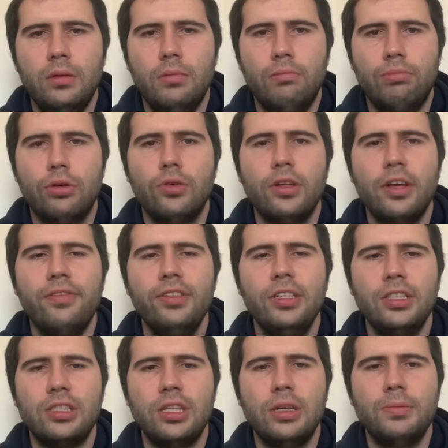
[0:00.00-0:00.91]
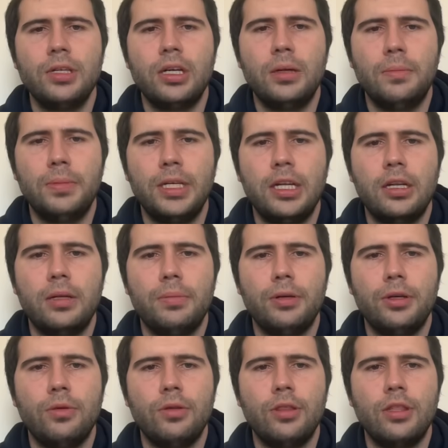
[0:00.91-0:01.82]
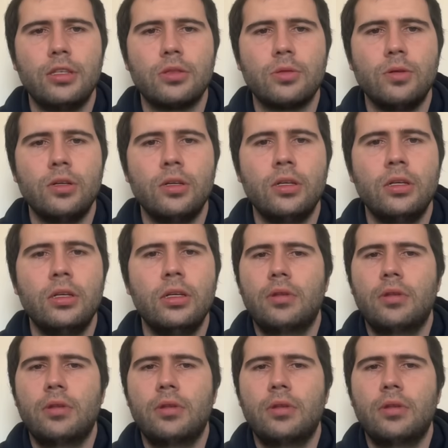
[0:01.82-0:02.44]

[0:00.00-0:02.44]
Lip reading: Bro definitely slipped on a banana peel with this one.